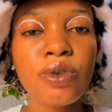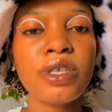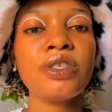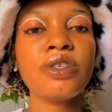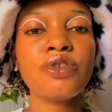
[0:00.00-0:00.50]
they
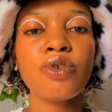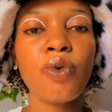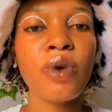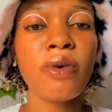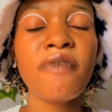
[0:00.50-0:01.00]
did so
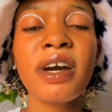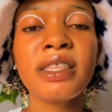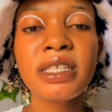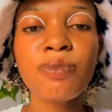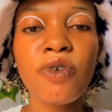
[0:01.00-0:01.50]
well. In fact,
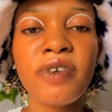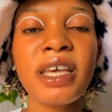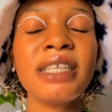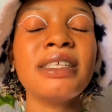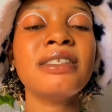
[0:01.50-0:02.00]
this movie
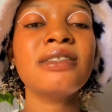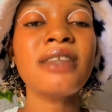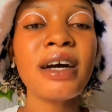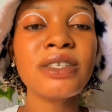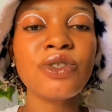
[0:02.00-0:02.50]
is a
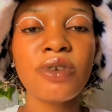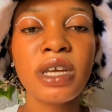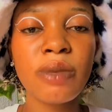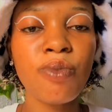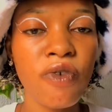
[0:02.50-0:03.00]

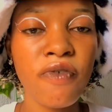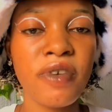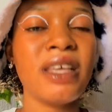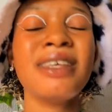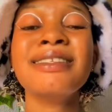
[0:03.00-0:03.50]
star-studded
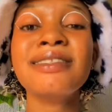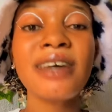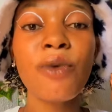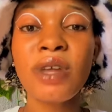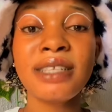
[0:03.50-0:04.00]
movie.
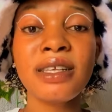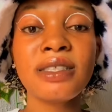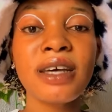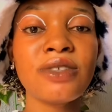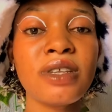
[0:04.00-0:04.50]
When I say
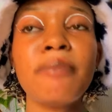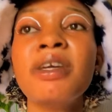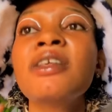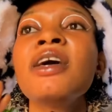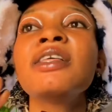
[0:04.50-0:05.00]
star-studded, I
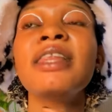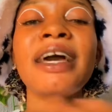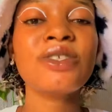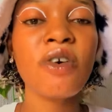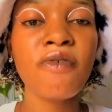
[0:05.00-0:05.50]
mean the
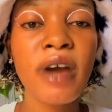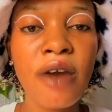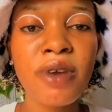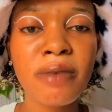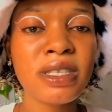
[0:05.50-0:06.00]
likes of
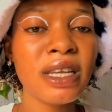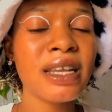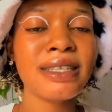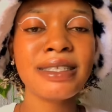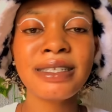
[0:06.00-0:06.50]
RMD,
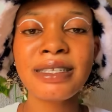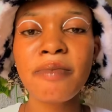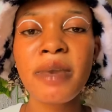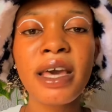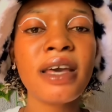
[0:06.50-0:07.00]
Nancy
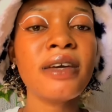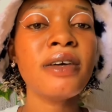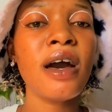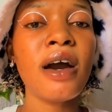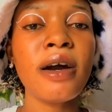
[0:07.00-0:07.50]
Sime,
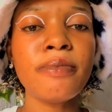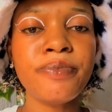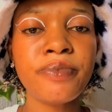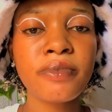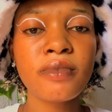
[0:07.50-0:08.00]

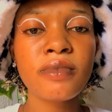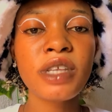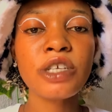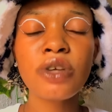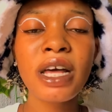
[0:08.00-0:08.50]

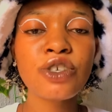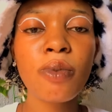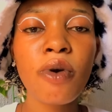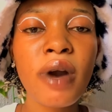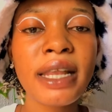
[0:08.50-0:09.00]
Shola
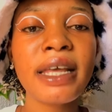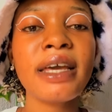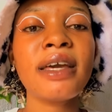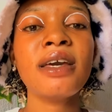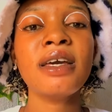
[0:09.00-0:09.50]

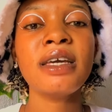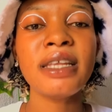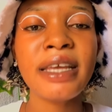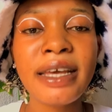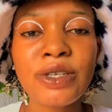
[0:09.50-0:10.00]
Shobowale,
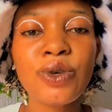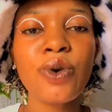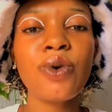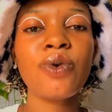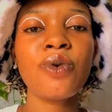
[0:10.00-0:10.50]

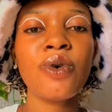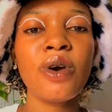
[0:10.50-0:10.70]
Iniedo,